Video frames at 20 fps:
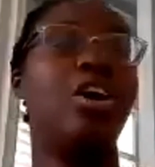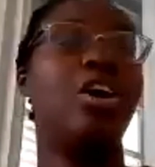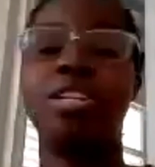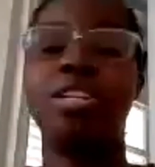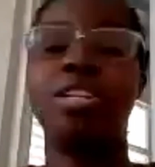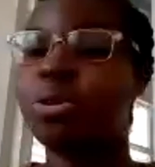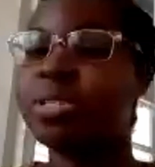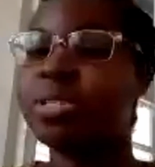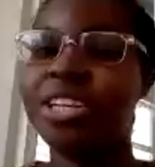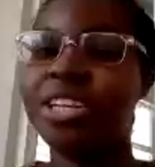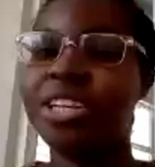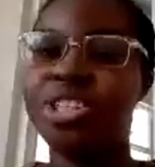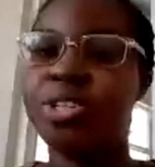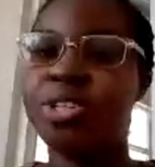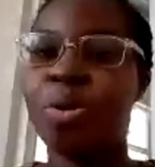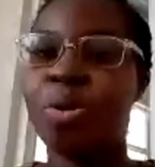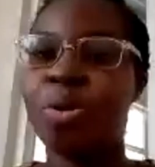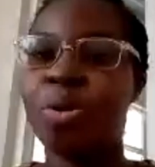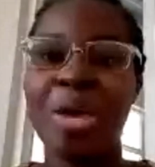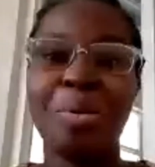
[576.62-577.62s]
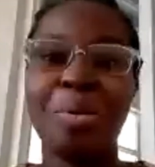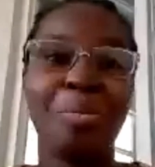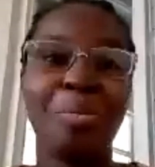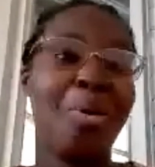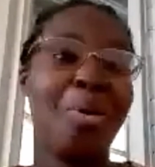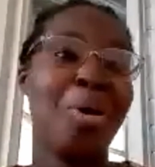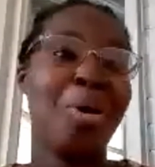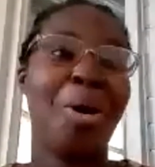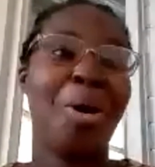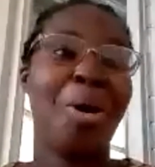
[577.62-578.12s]
out a sheet of paper,
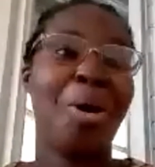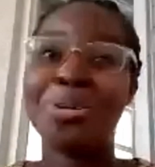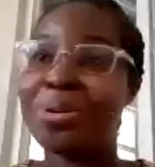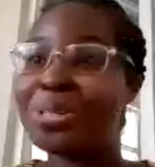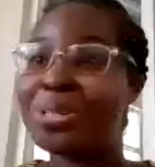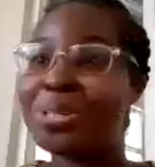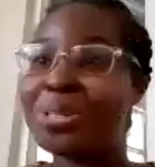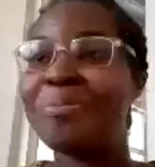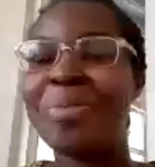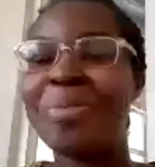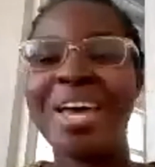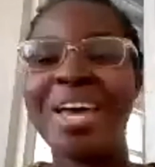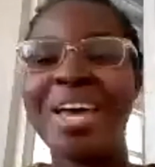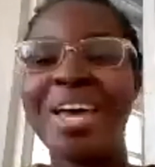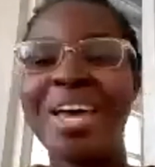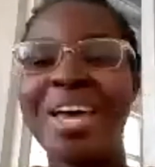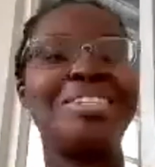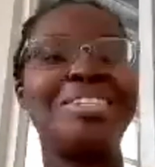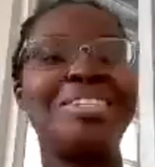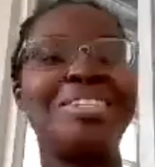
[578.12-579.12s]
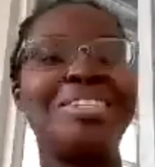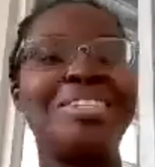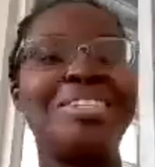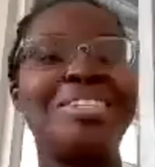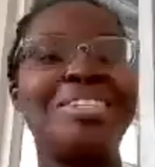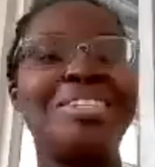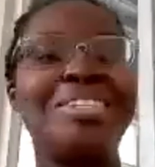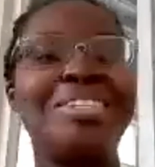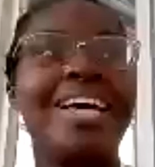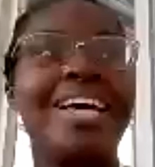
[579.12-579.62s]
got out some pencils, some
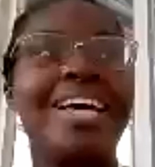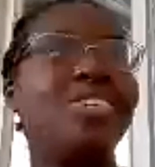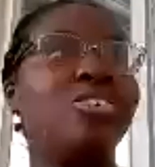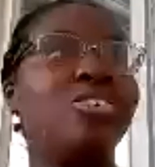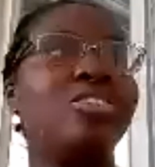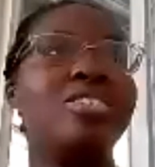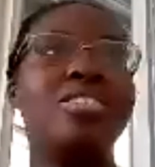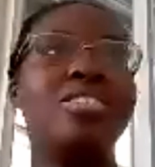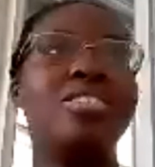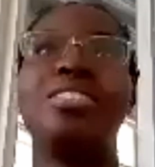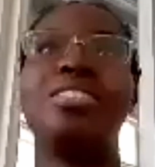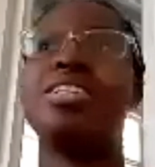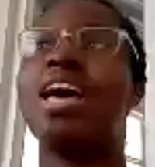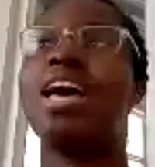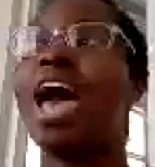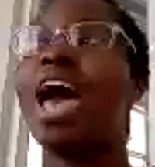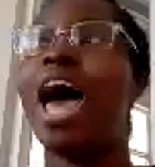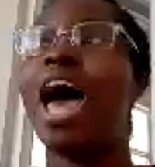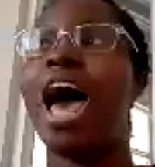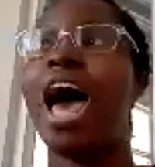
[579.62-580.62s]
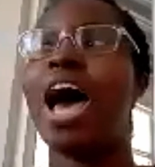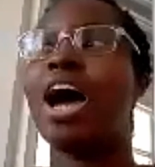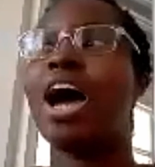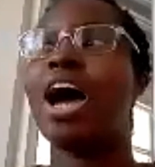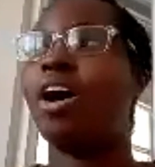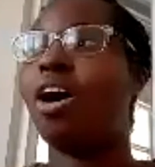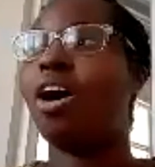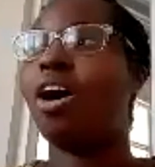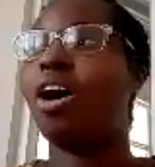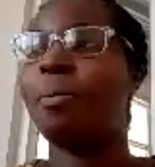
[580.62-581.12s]
highlighters,
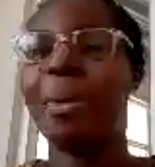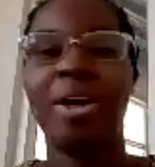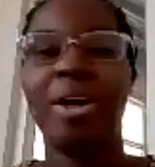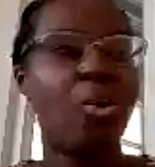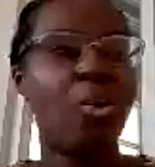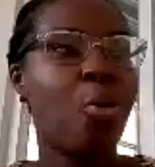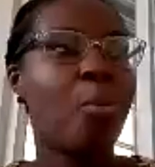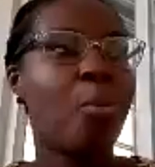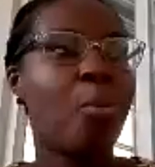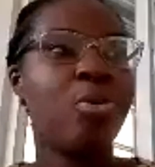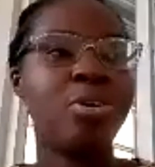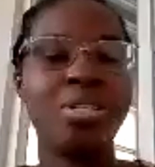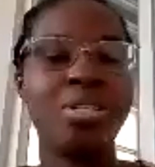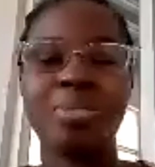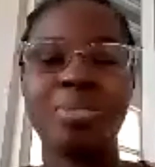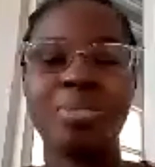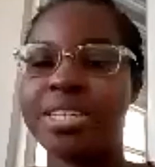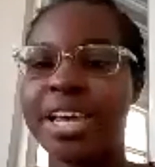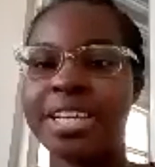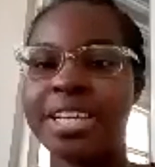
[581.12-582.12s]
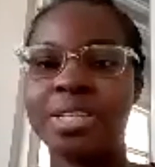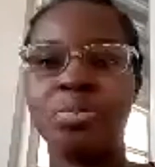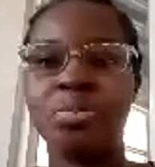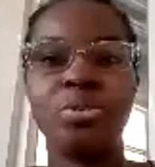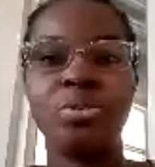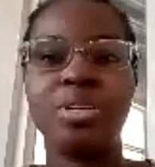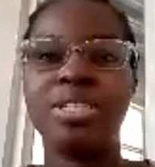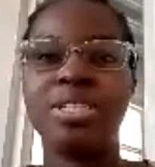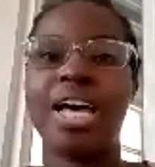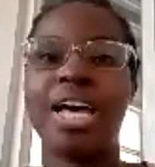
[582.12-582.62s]
got my notebooks, my
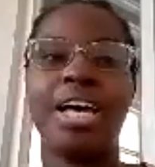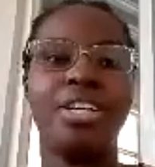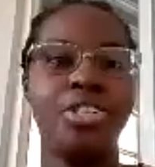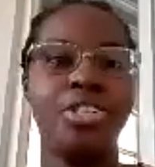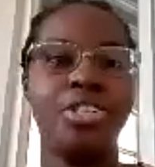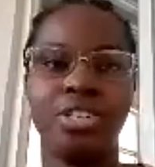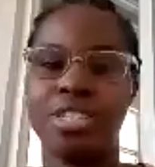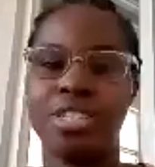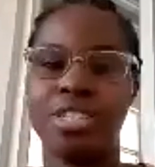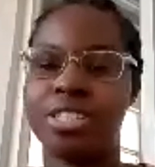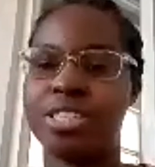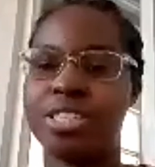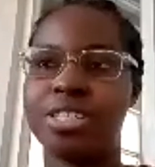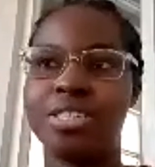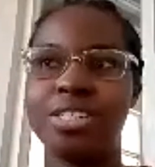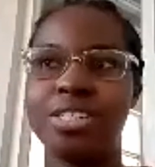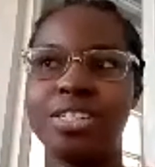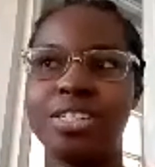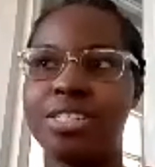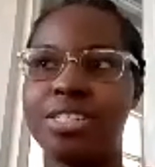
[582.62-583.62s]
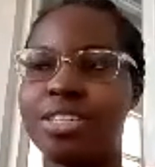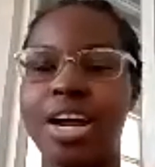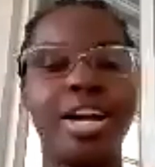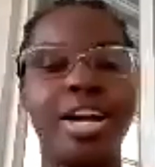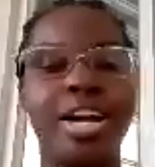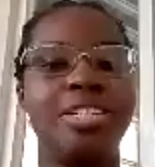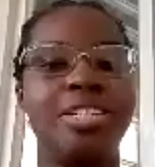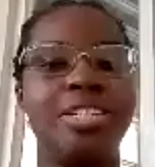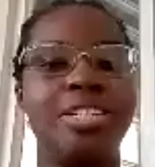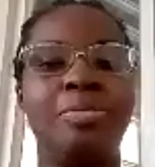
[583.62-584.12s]
textbooks, and just
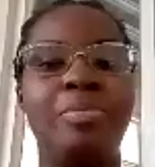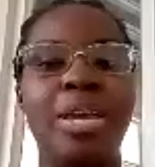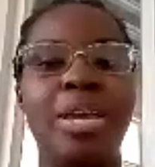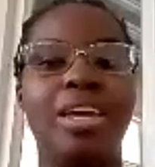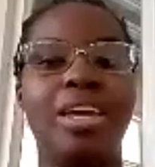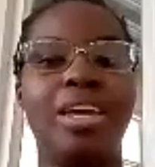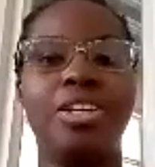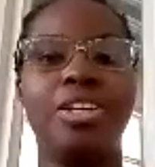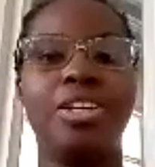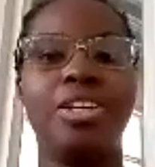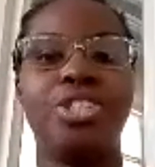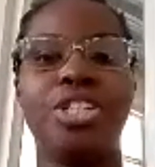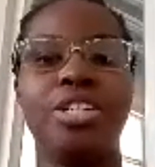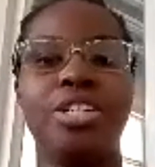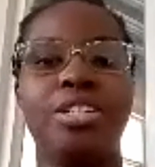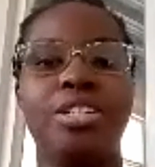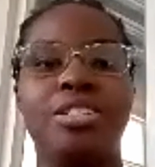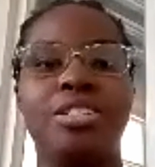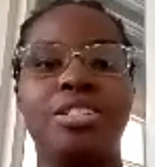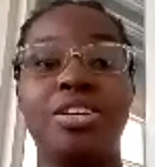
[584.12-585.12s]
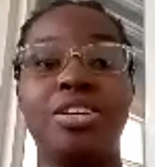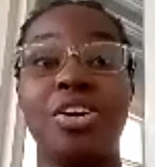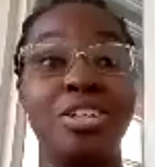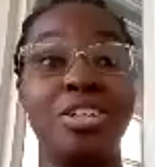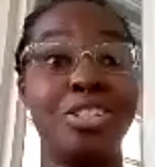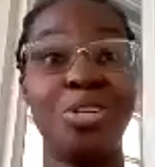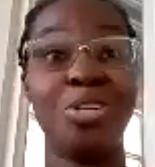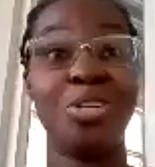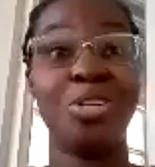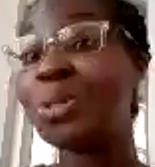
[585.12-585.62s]
started making the sheets.
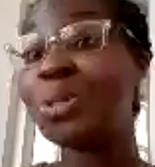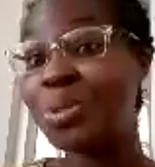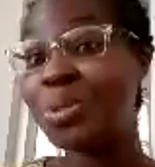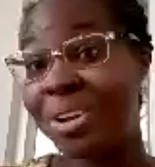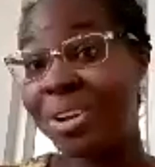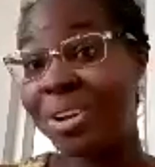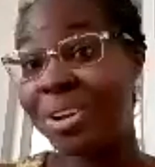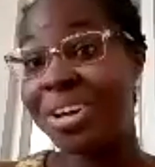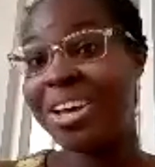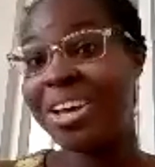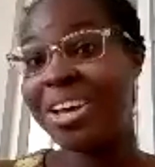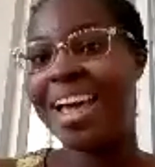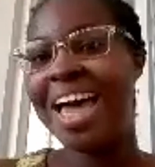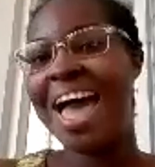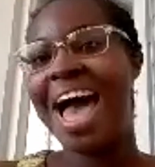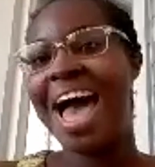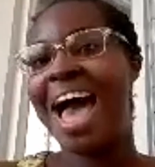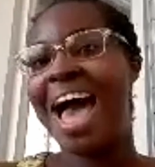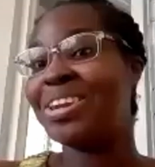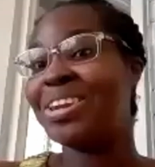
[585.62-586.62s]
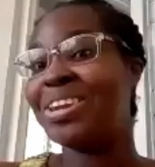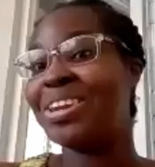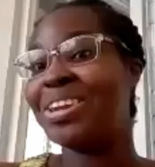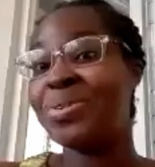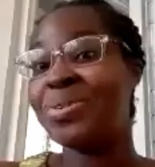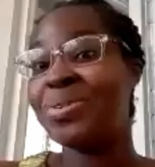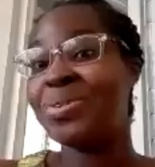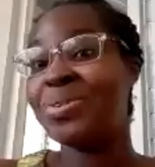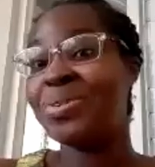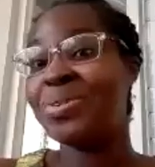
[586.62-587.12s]
Because usually I do it
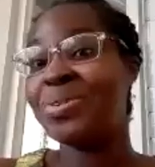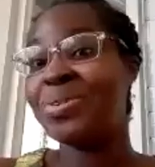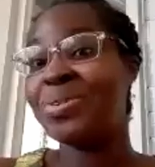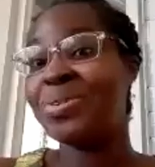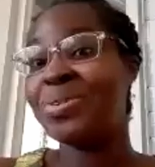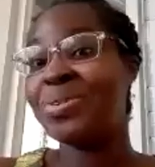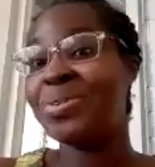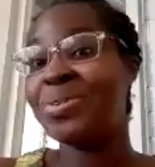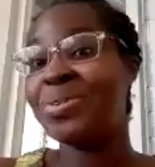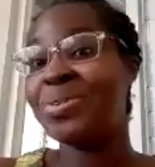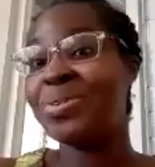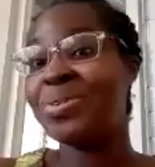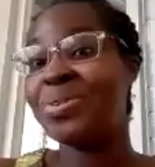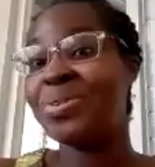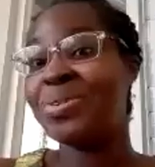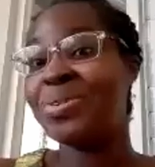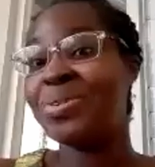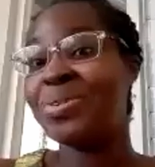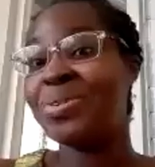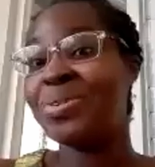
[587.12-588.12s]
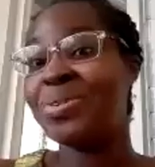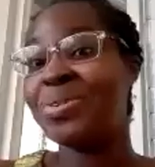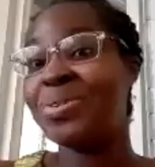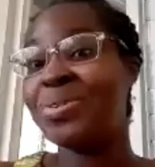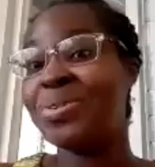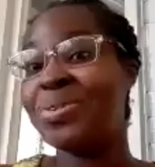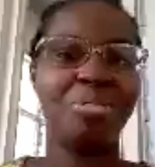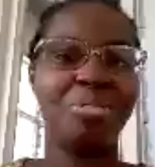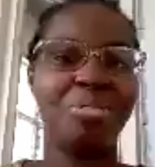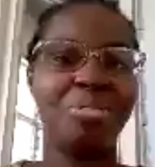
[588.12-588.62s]
a month before. Now we
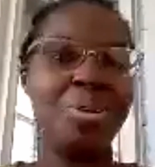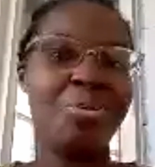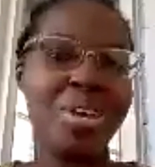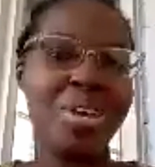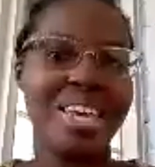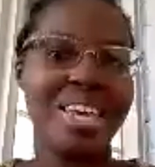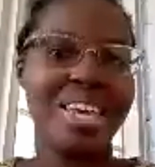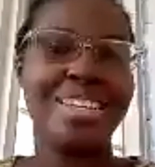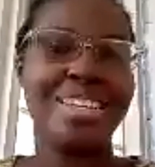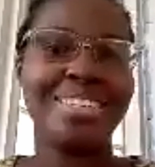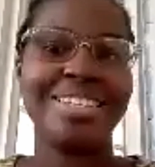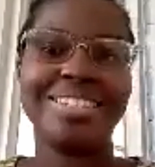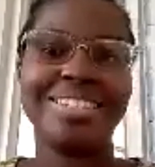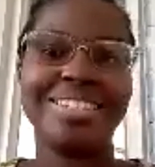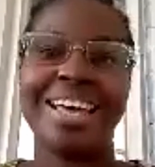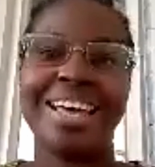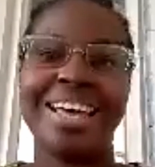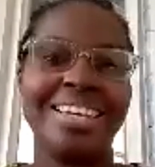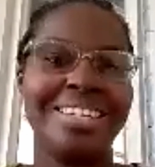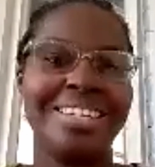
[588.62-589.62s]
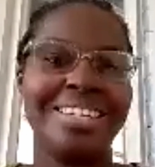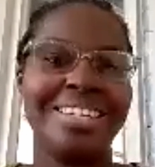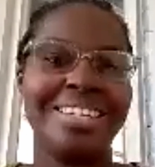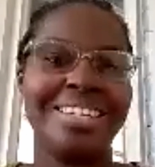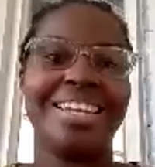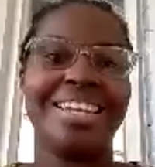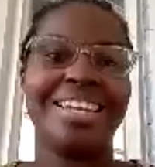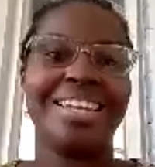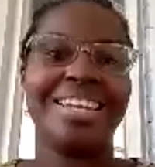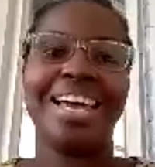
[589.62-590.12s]
only have 3 weeks and it's
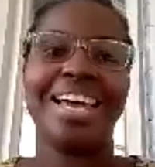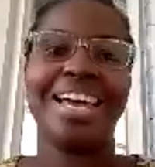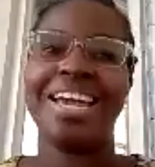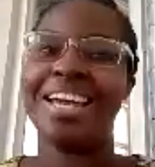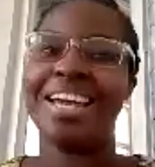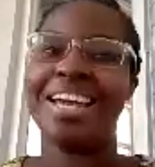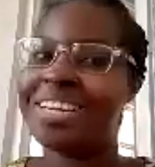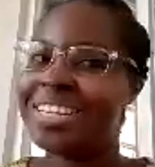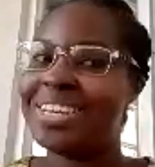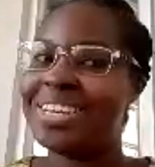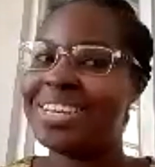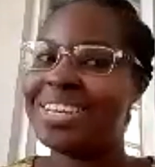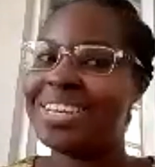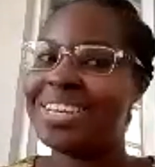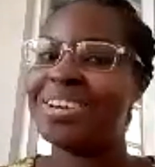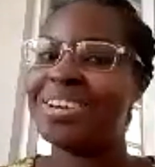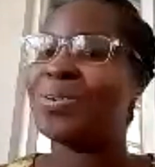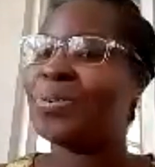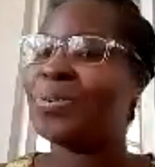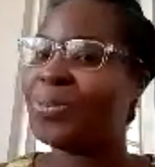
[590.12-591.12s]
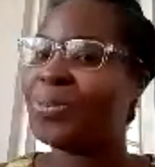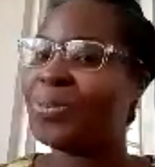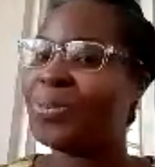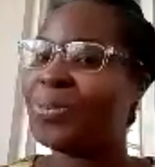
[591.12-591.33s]
like, you know,